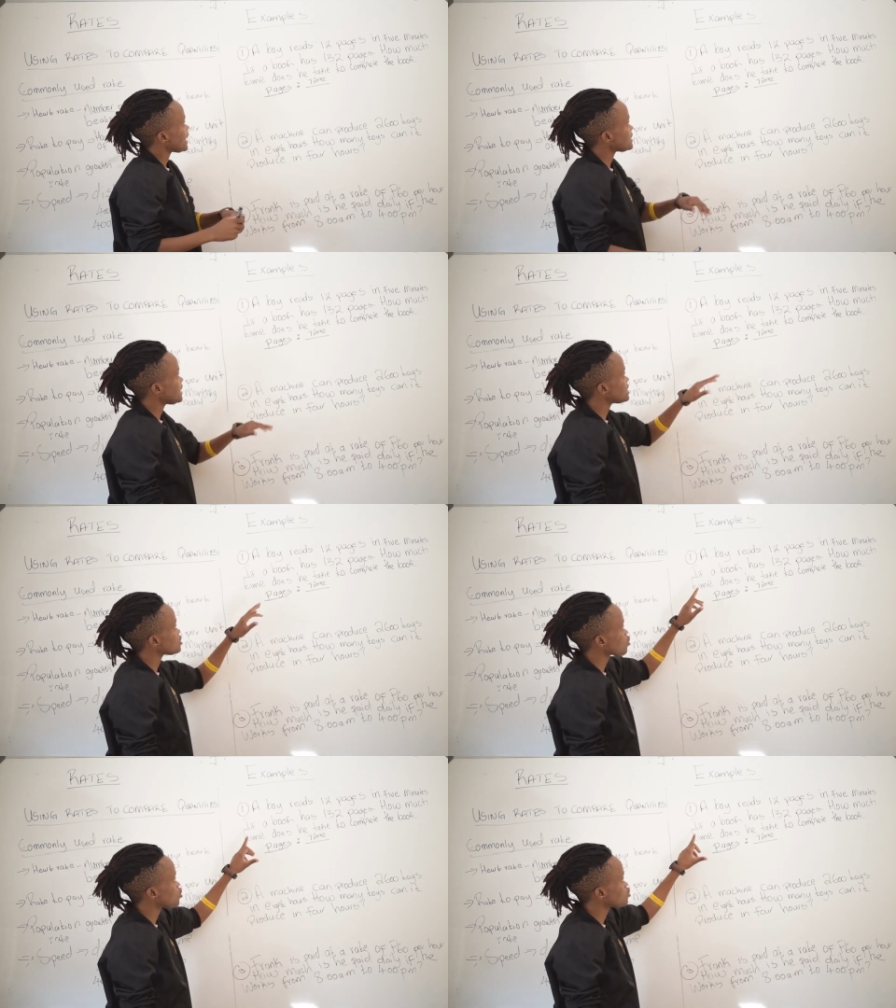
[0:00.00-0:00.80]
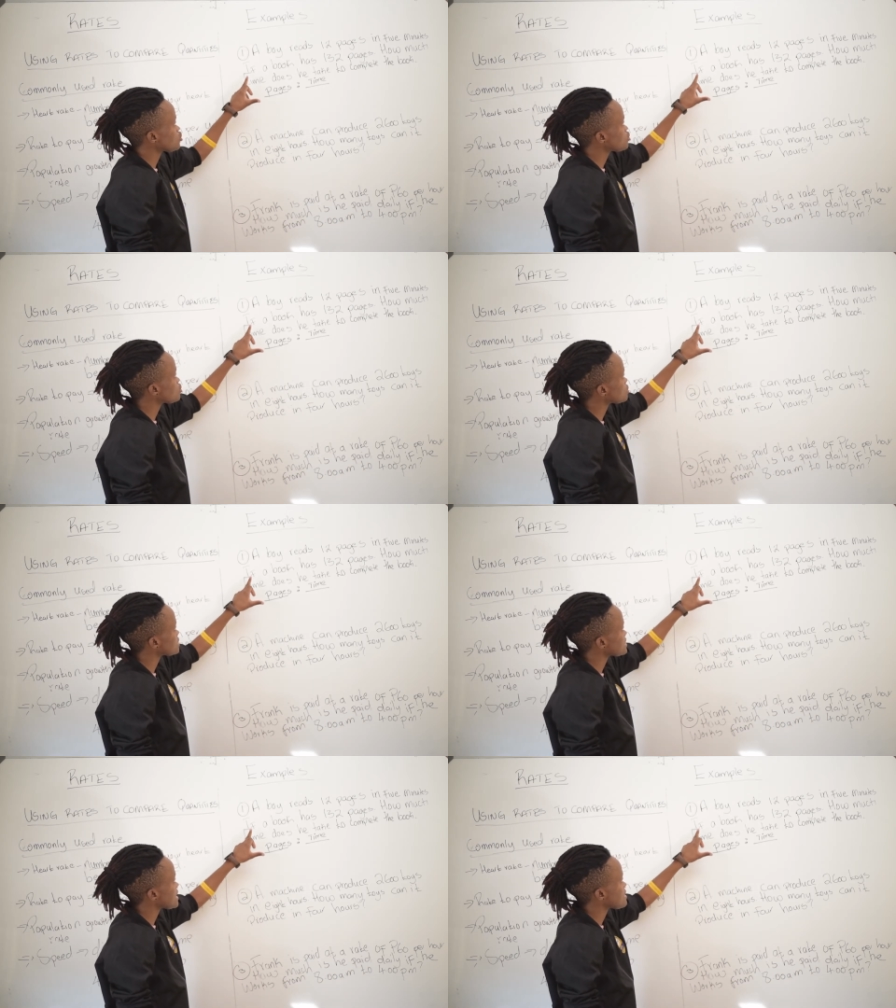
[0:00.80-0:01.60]
and then it continues
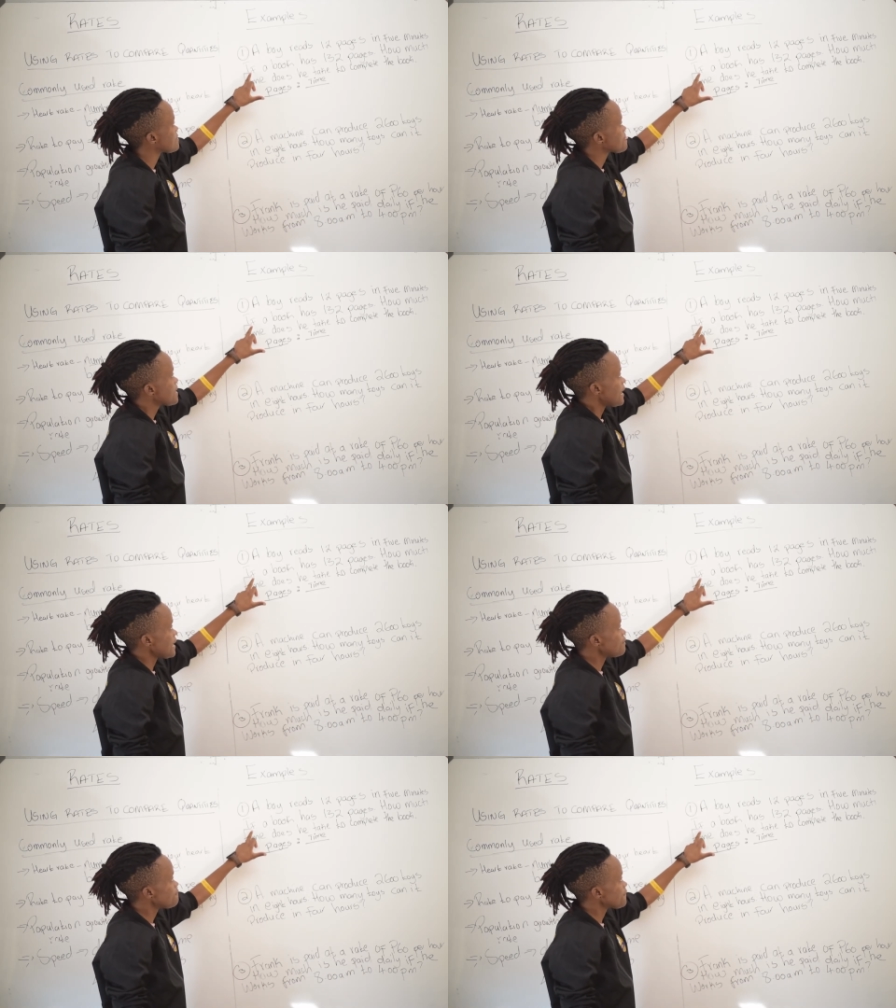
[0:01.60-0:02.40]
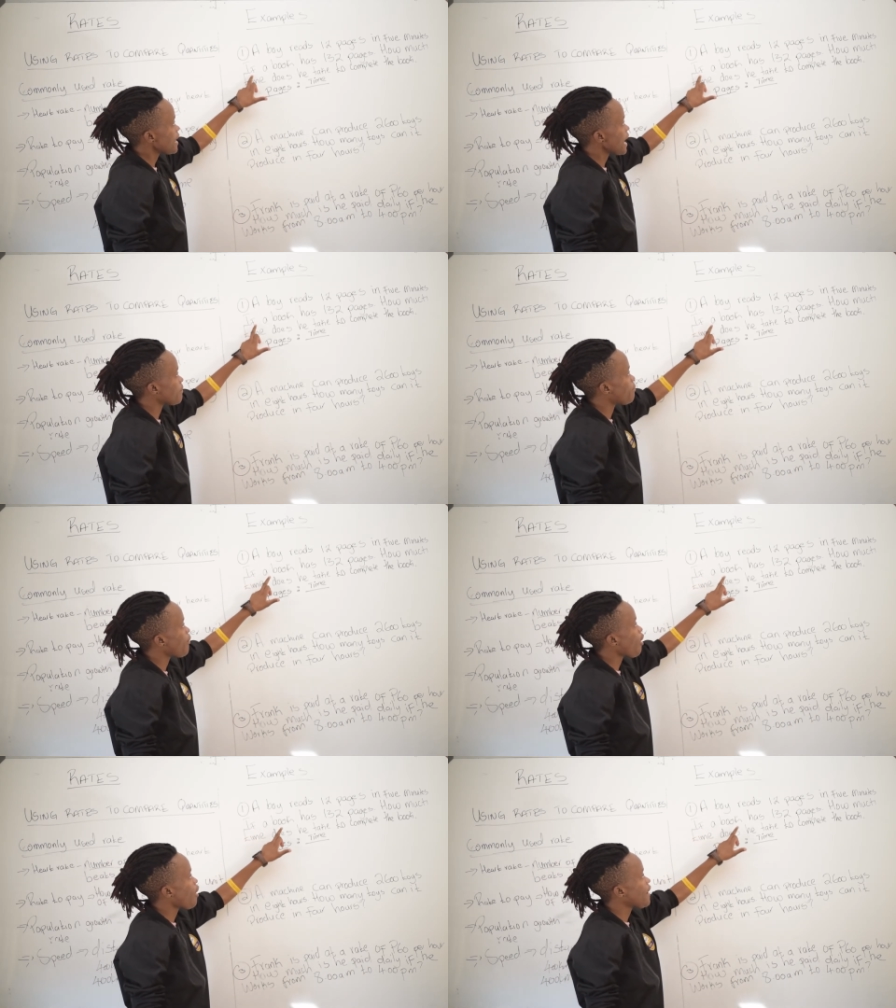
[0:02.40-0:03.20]
to say, if a
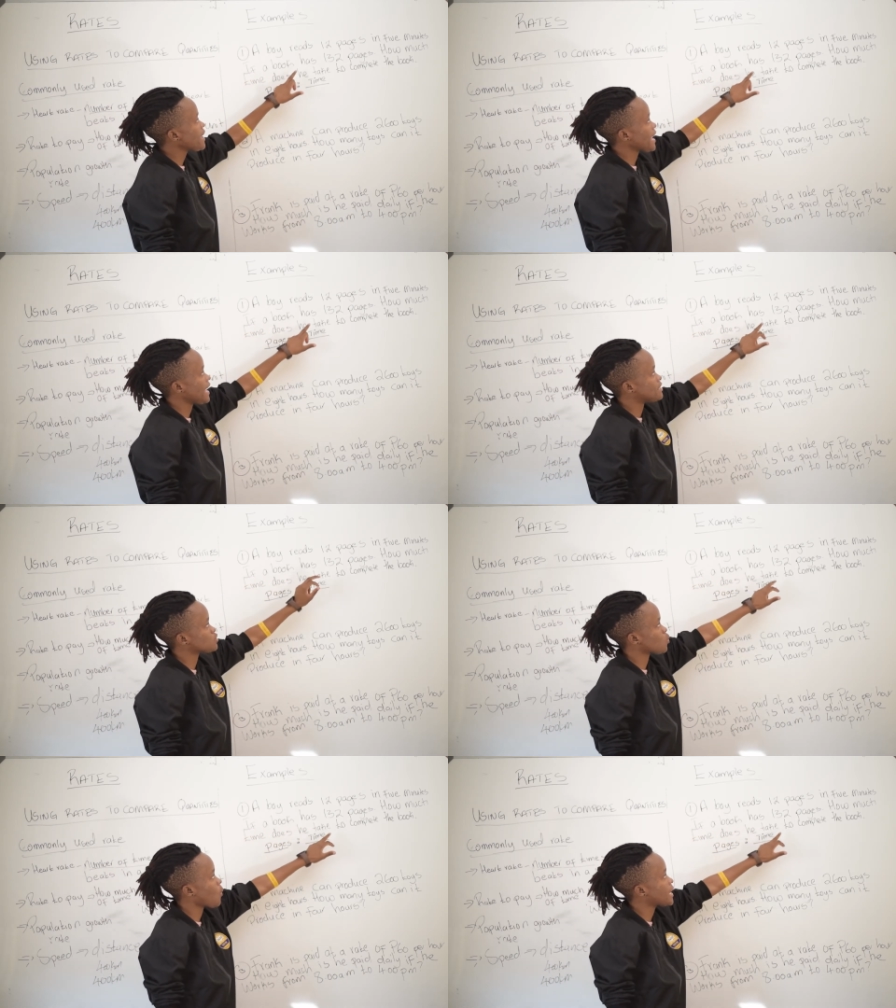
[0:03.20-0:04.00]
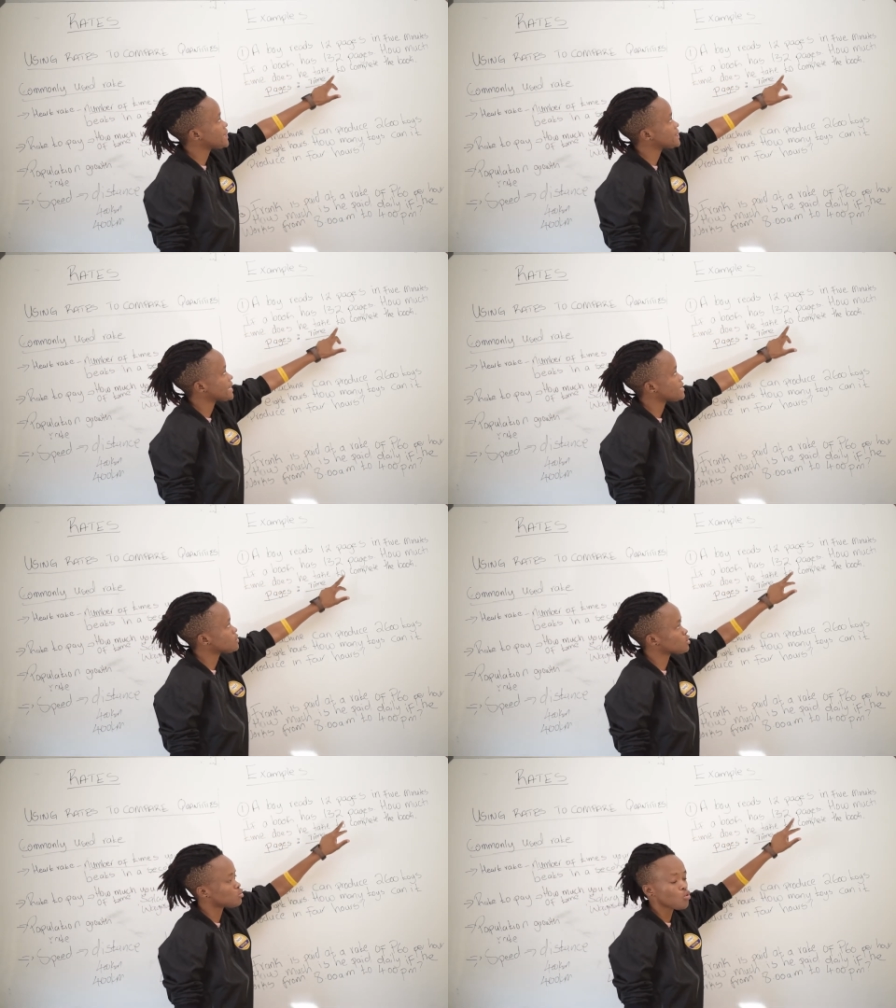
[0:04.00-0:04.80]
boy has
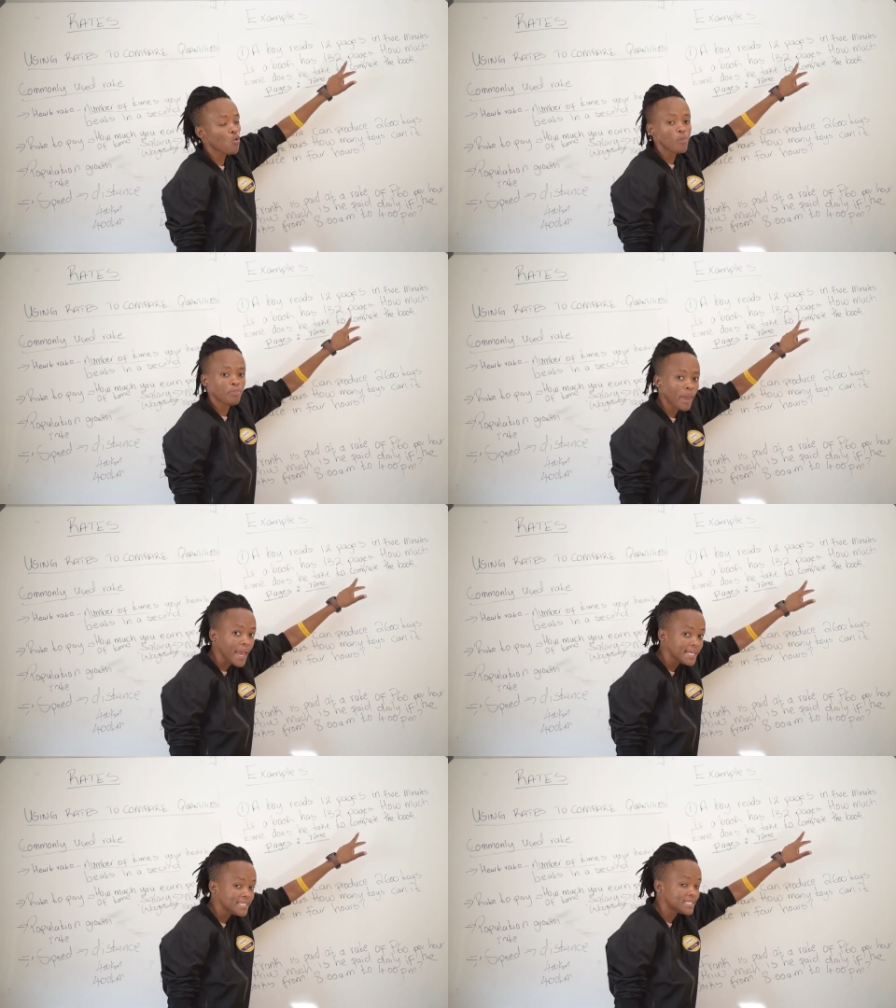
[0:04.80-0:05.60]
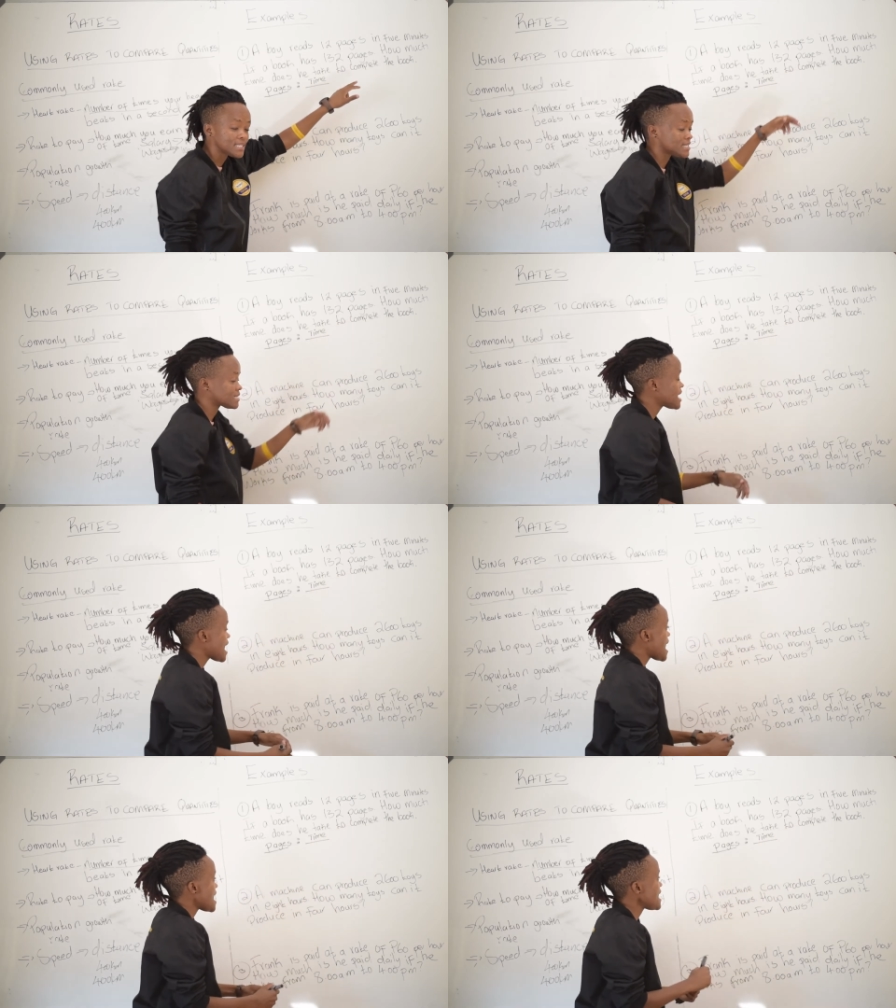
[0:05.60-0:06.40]
132 pages,
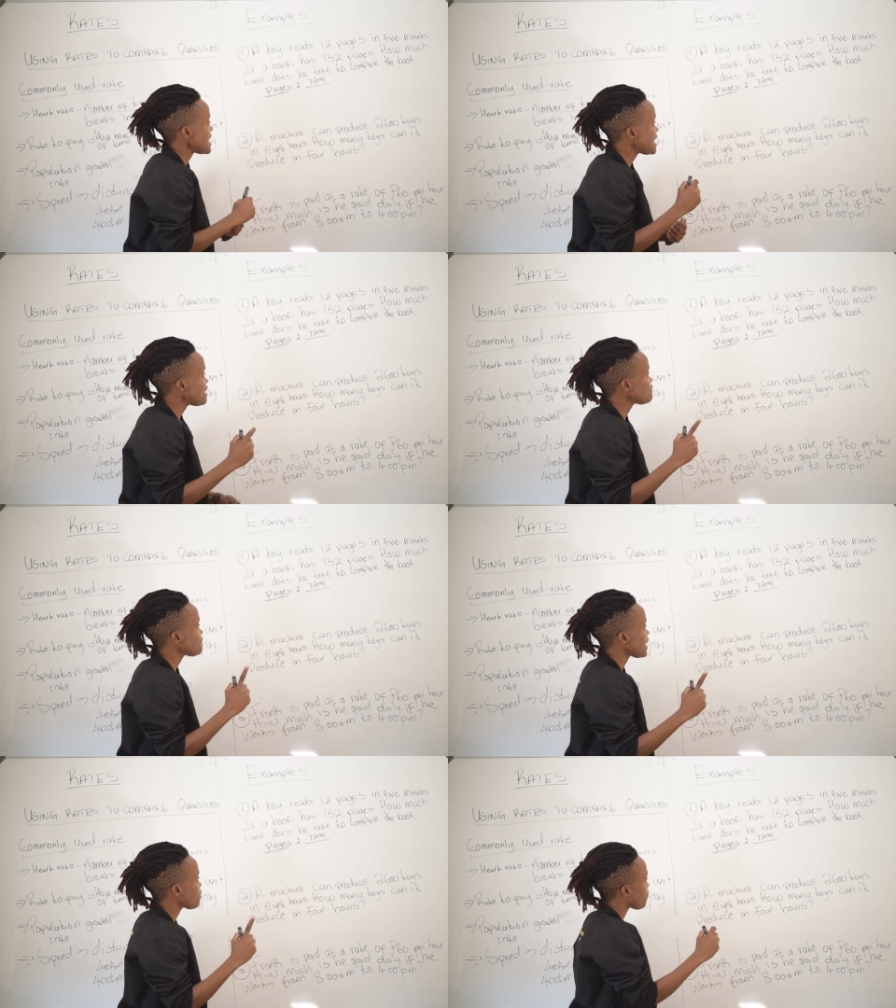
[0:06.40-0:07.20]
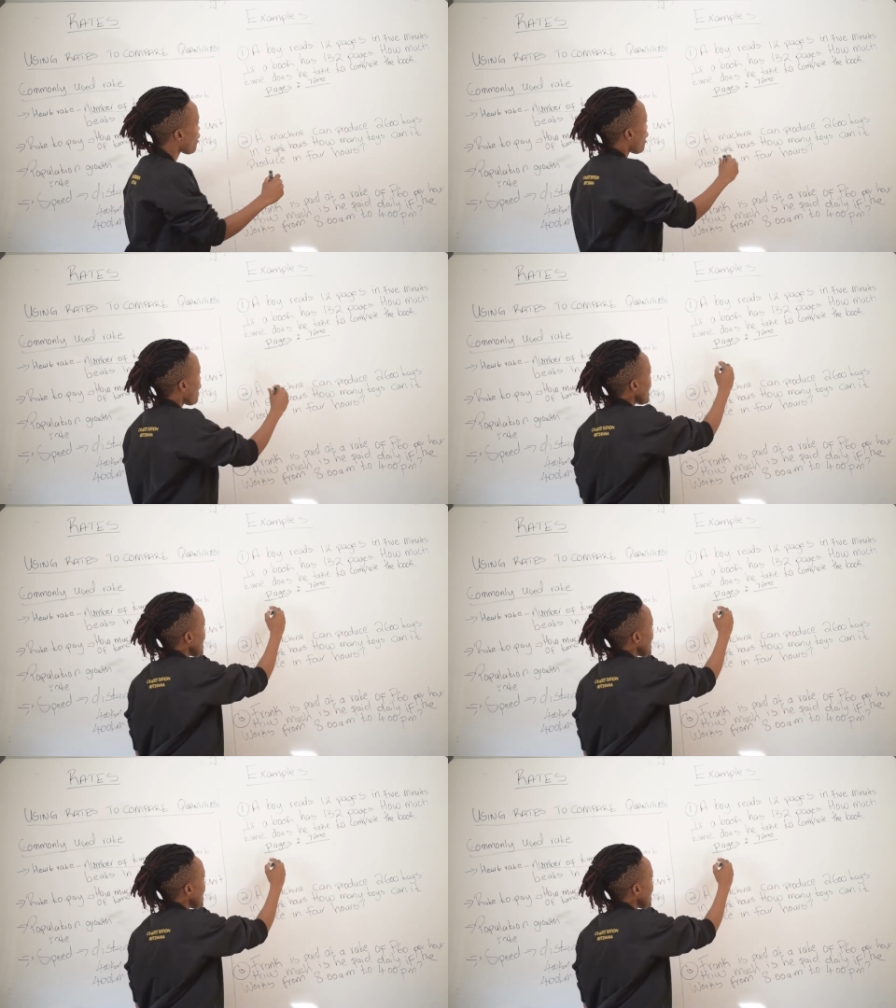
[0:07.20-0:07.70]
if a boy